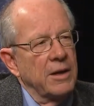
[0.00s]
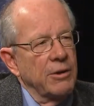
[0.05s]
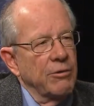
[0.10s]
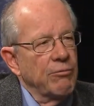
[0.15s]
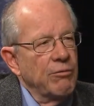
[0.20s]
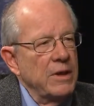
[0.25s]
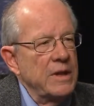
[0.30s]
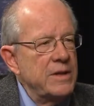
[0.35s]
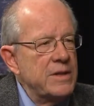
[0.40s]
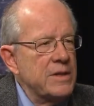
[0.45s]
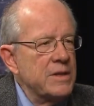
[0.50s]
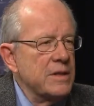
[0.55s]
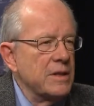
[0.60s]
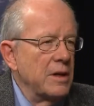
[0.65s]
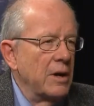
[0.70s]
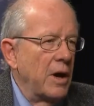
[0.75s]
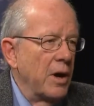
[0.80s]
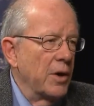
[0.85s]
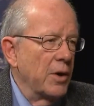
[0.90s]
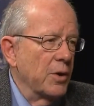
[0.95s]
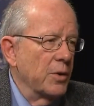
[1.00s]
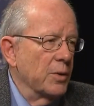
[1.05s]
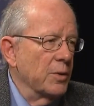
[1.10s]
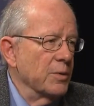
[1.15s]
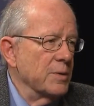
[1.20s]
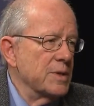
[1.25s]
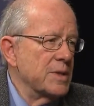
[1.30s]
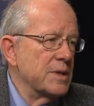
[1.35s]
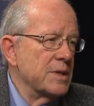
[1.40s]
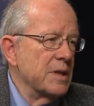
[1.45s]
Greece
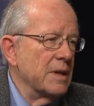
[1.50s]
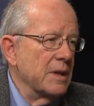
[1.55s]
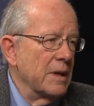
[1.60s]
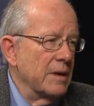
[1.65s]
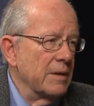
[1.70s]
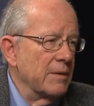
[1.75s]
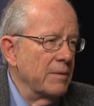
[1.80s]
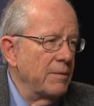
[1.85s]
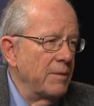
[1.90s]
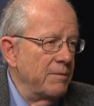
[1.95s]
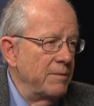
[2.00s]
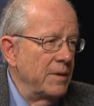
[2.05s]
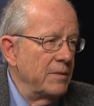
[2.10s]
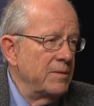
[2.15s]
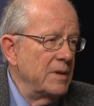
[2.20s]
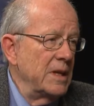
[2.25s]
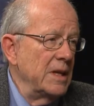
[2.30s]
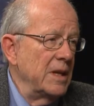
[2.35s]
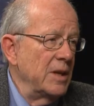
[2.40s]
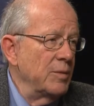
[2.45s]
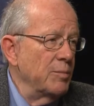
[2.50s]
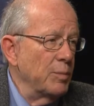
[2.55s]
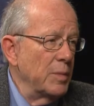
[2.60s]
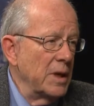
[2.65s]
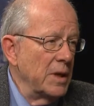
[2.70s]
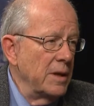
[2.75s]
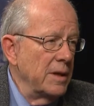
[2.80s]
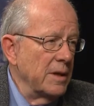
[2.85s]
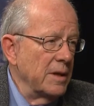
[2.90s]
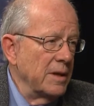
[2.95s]
owes $15
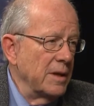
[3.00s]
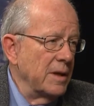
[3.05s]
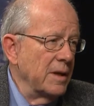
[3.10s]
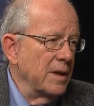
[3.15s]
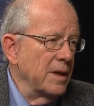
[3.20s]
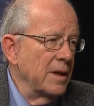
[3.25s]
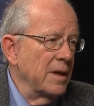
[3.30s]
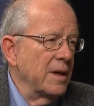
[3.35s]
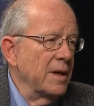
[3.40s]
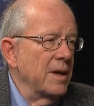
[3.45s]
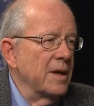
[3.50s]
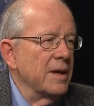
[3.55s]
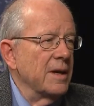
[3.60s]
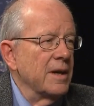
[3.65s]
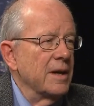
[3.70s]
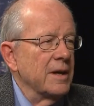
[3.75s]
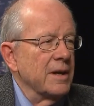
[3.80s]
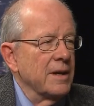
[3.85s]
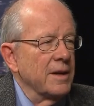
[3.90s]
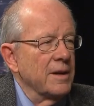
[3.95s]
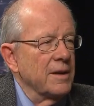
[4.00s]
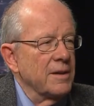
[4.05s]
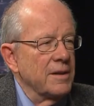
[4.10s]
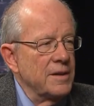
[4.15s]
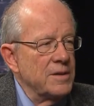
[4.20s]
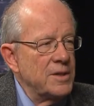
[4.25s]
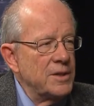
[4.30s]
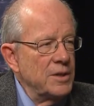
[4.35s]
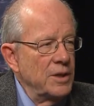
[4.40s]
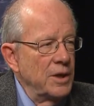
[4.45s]
billion
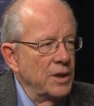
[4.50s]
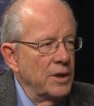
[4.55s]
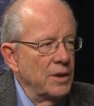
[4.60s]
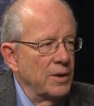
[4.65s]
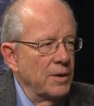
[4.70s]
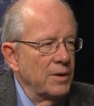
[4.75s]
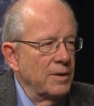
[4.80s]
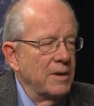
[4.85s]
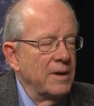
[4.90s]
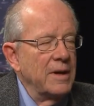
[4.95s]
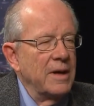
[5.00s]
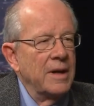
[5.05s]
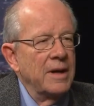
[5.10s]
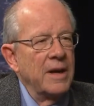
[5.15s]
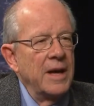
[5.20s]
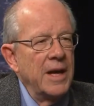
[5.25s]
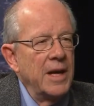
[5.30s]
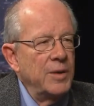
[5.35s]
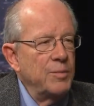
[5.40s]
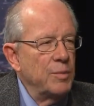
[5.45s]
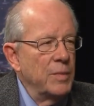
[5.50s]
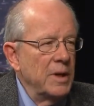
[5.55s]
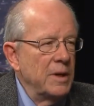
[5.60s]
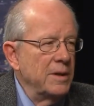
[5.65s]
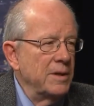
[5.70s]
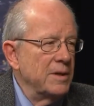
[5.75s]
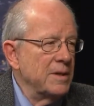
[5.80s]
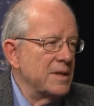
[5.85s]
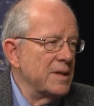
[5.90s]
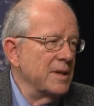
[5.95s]
this year, $8
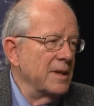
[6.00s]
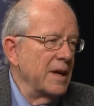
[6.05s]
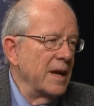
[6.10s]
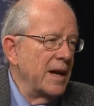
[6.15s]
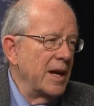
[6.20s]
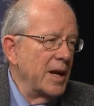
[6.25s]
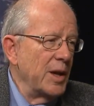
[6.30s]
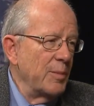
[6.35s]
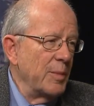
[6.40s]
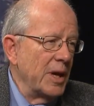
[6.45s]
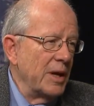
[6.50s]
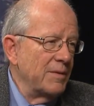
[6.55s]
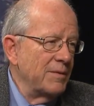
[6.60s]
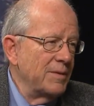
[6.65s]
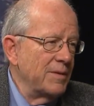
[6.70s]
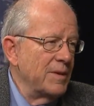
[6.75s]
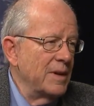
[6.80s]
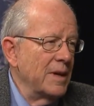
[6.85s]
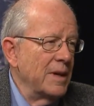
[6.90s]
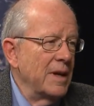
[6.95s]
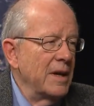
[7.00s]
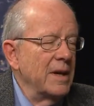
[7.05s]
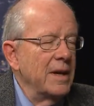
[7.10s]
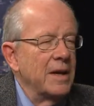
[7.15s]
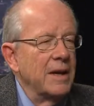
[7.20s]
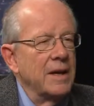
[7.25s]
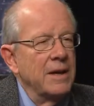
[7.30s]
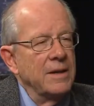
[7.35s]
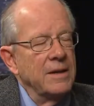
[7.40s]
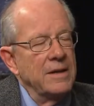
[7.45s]
billion to the IMF,
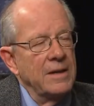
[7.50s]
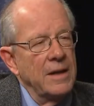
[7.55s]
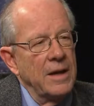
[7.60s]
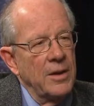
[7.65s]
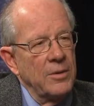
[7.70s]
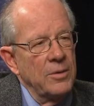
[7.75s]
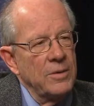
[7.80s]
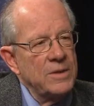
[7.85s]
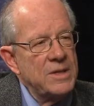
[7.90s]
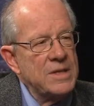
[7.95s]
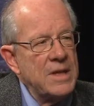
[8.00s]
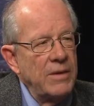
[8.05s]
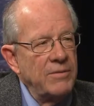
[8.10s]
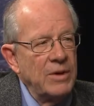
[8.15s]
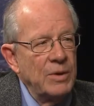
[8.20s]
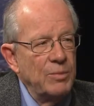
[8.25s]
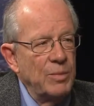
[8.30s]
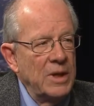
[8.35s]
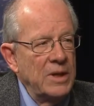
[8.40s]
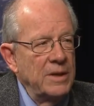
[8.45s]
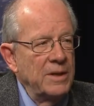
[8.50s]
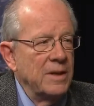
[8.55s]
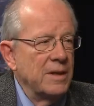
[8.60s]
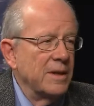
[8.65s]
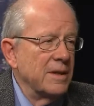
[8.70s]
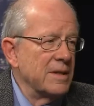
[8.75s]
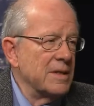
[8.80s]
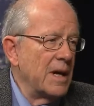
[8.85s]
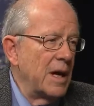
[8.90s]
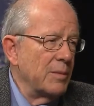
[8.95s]
and another $7 billion
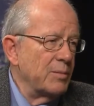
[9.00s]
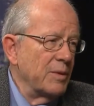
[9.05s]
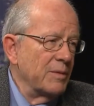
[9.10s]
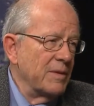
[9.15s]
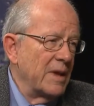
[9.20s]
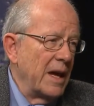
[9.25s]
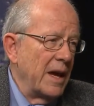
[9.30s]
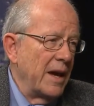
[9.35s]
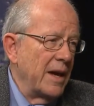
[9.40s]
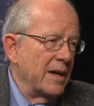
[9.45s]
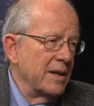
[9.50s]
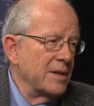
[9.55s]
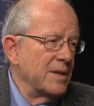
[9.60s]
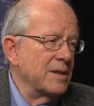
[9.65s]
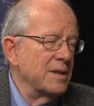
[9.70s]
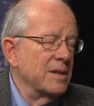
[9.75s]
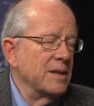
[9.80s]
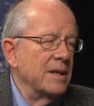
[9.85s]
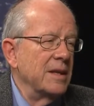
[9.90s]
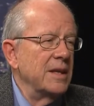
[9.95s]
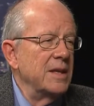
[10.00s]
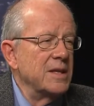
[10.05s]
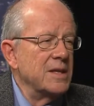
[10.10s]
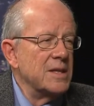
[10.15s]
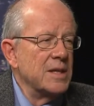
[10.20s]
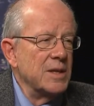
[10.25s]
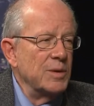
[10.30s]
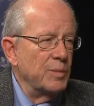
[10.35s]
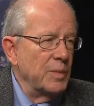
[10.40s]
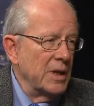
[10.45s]
on top of that to the
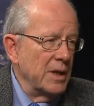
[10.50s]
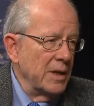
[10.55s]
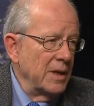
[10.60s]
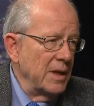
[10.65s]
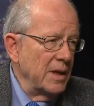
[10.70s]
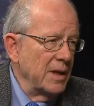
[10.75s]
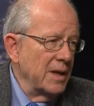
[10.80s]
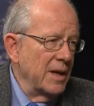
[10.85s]
ECB.